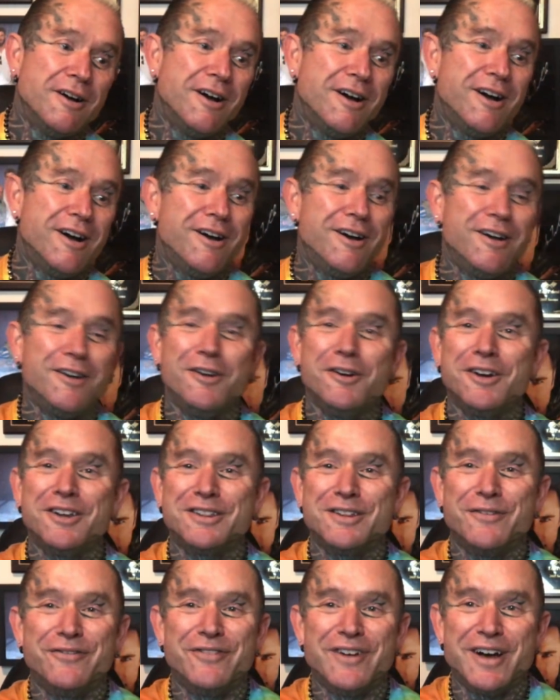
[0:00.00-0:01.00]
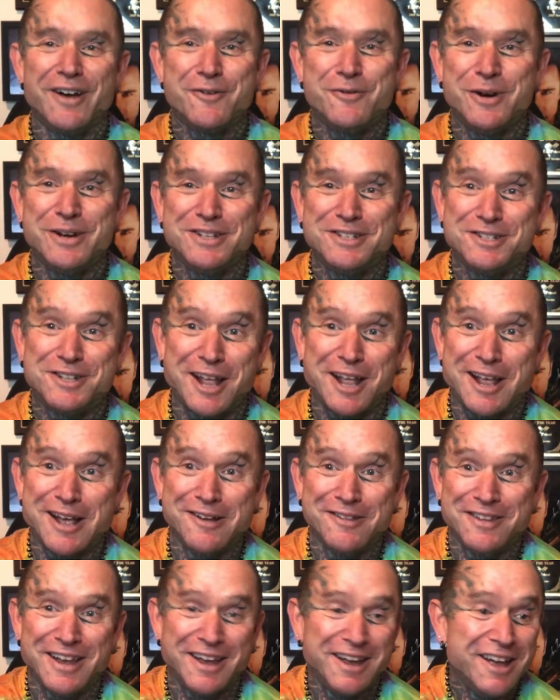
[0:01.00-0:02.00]
oh, look at the fuckwits
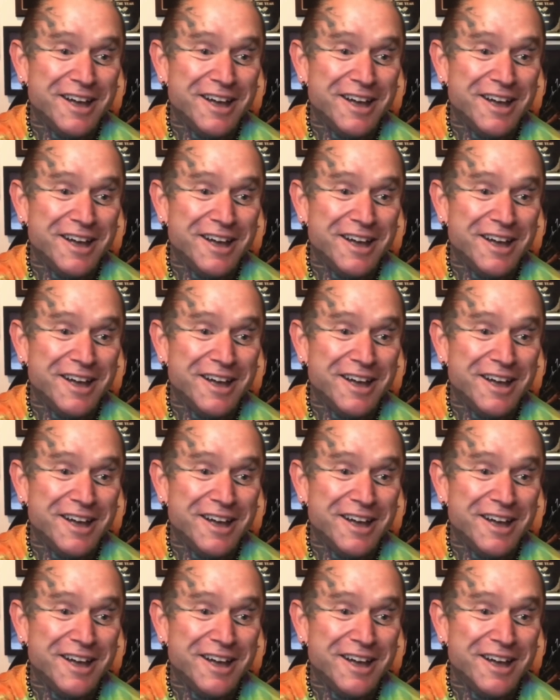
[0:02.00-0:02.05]
down there.